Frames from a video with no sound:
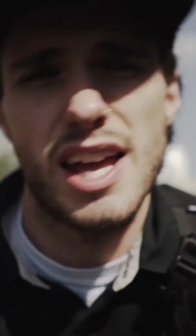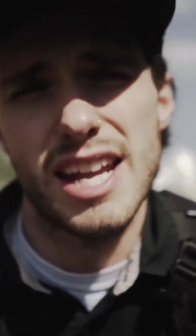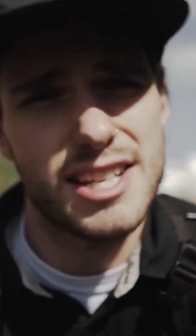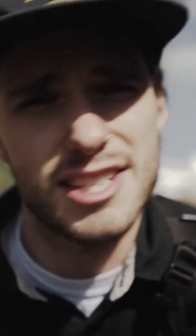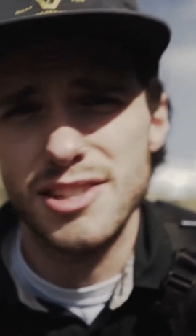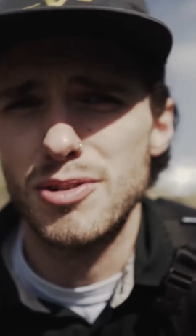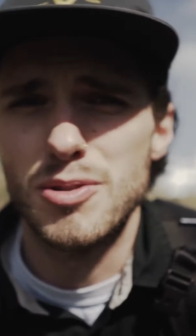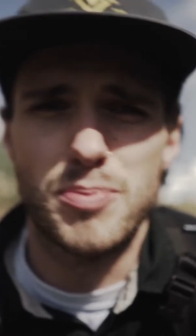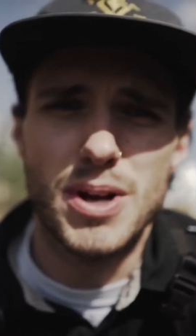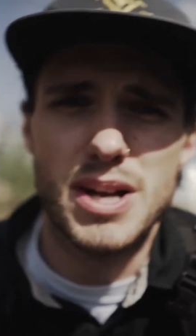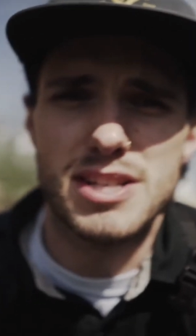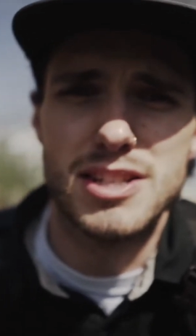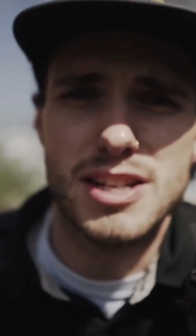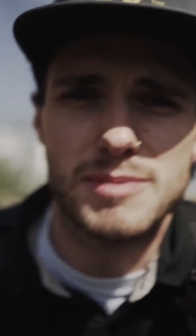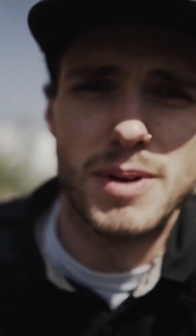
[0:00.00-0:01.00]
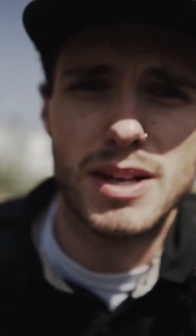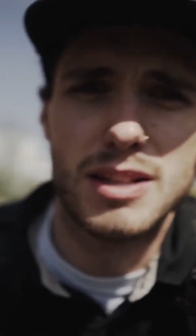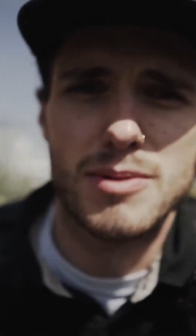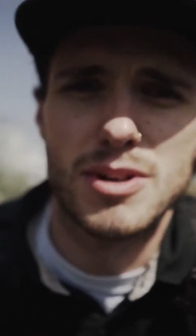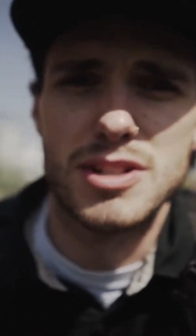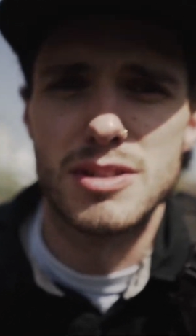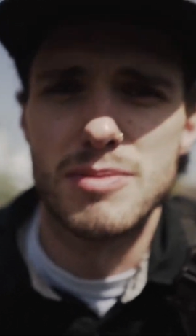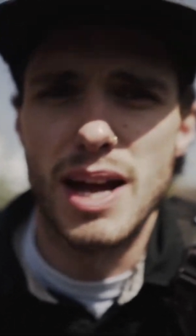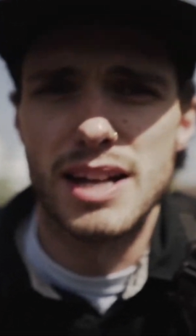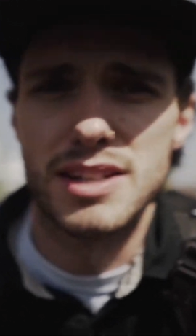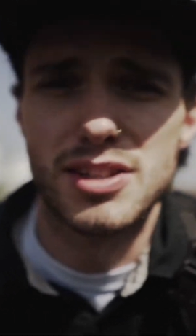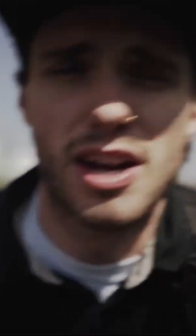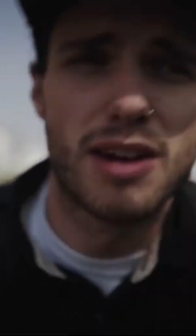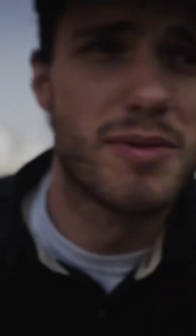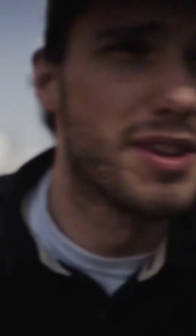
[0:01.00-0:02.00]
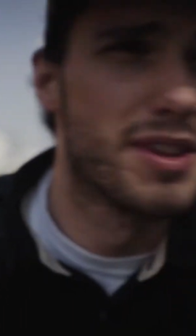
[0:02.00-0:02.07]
he's still the person I spend the most amount of time